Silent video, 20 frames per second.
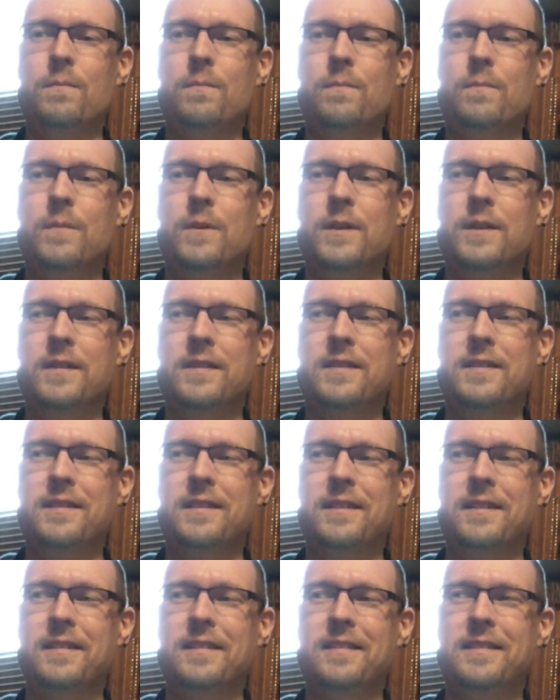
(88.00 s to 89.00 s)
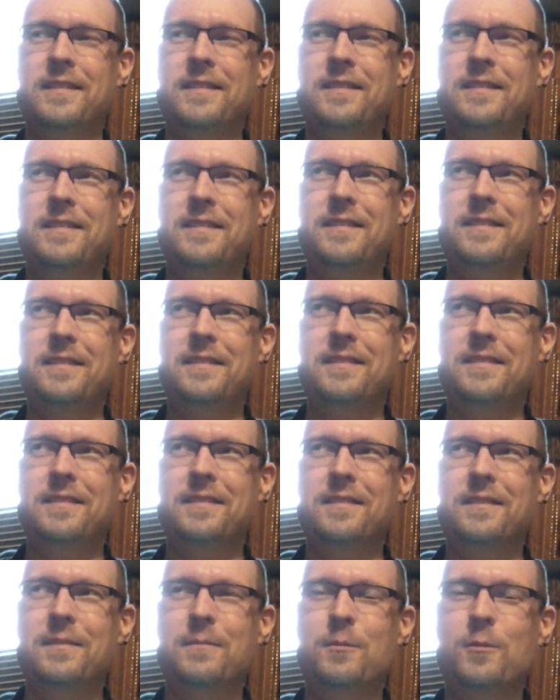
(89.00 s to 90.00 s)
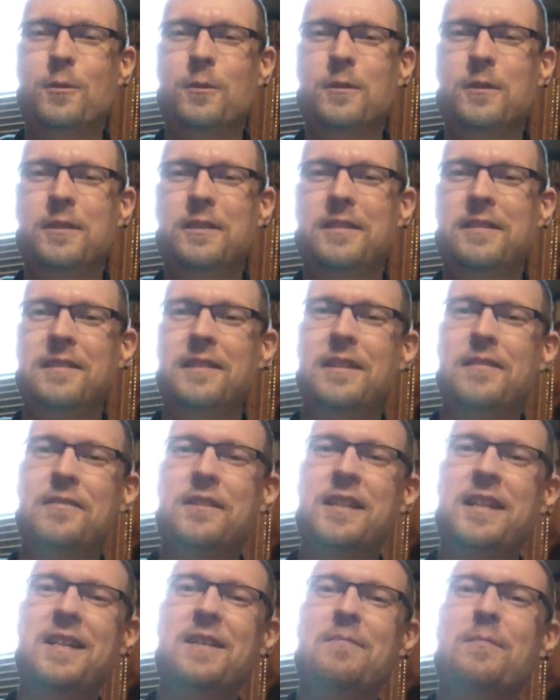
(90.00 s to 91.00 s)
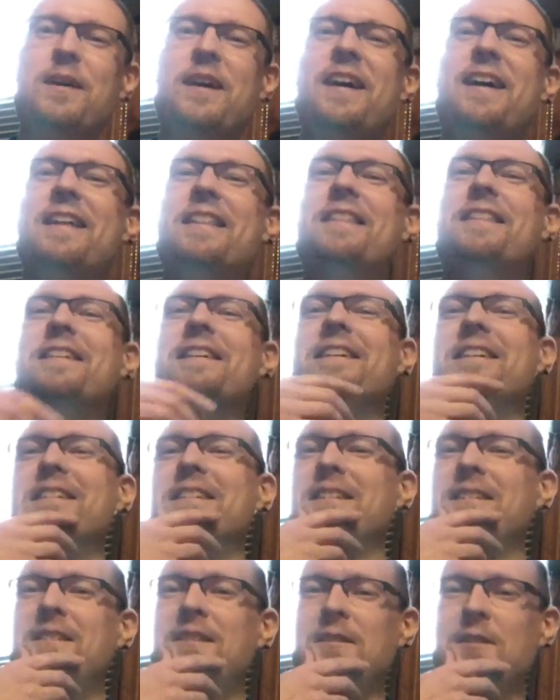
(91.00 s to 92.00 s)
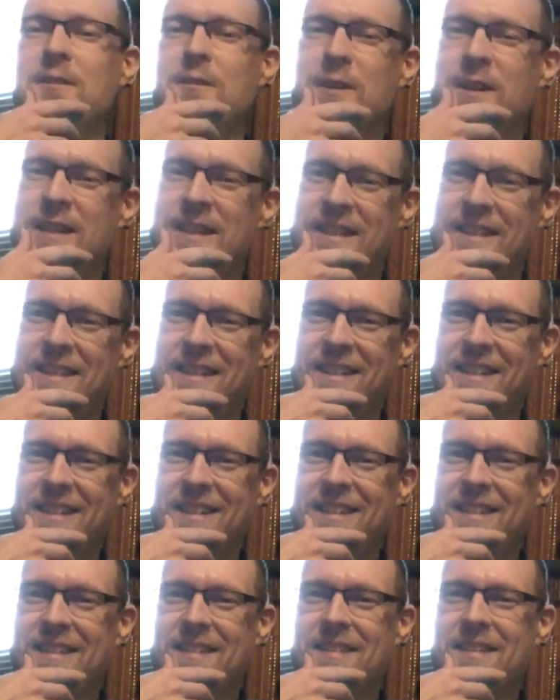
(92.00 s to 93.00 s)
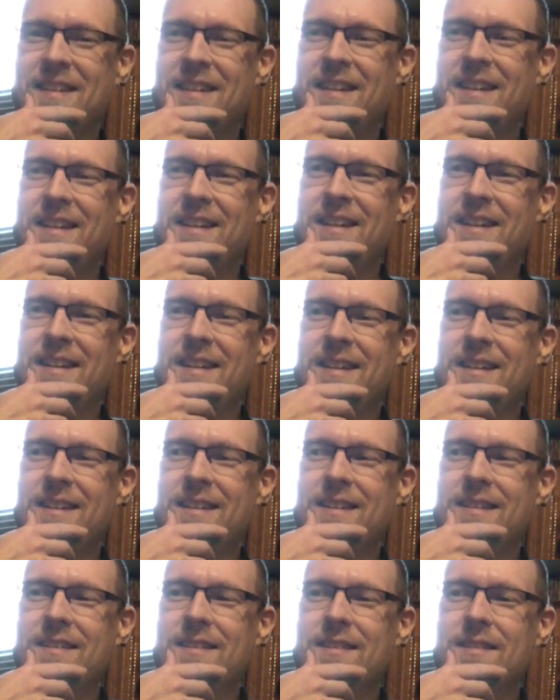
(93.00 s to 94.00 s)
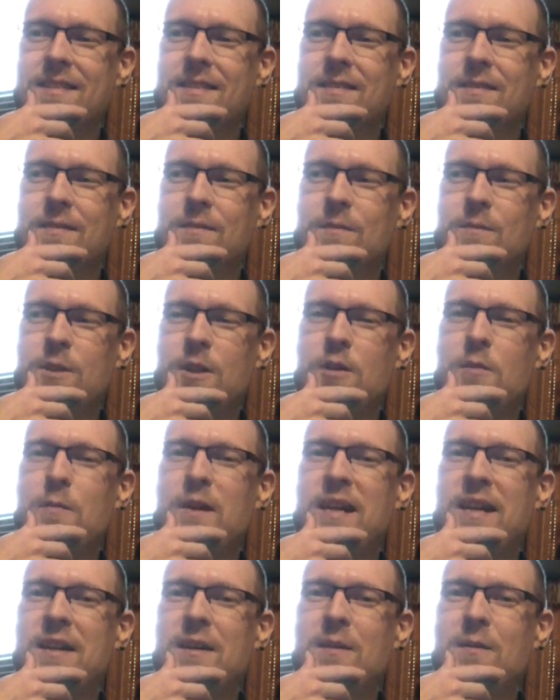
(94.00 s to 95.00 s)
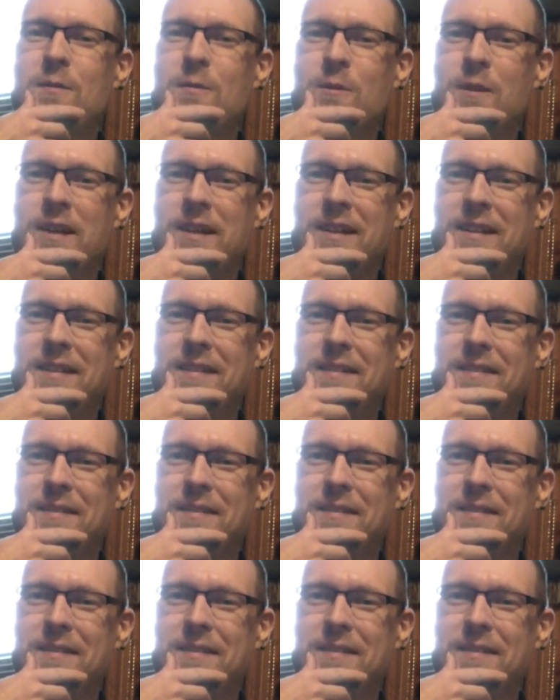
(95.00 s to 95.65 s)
But the more left-hand path thing to do, I think, is go my own way,